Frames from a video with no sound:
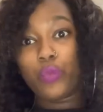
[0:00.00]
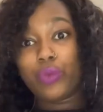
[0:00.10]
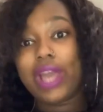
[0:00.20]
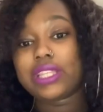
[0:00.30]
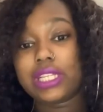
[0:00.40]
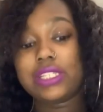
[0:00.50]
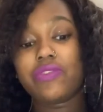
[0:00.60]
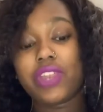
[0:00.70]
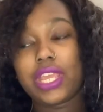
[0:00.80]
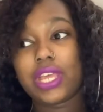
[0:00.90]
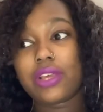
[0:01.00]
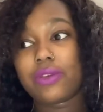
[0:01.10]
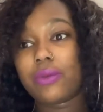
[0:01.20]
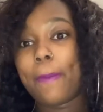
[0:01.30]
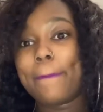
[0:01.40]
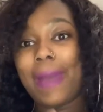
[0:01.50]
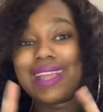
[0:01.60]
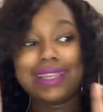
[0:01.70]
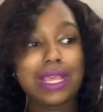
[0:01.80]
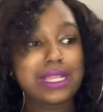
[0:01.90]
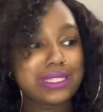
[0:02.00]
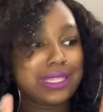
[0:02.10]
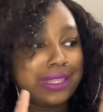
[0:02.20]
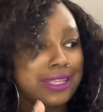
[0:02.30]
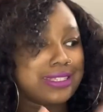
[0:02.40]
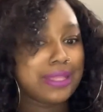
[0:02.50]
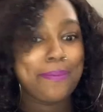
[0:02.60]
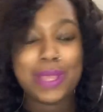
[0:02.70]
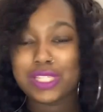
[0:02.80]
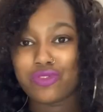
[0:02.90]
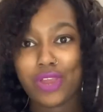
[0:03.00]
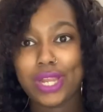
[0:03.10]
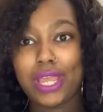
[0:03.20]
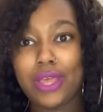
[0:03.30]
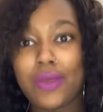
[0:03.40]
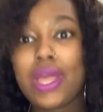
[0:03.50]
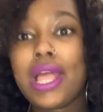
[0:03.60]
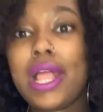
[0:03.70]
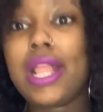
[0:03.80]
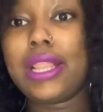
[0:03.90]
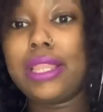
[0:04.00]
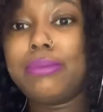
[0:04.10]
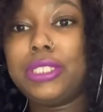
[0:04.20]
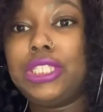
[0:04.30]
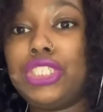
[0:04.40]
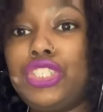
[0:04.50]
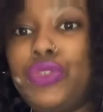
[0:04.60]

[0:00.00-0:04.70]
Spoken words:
after this video. My desk looks a mess right now. Let me just show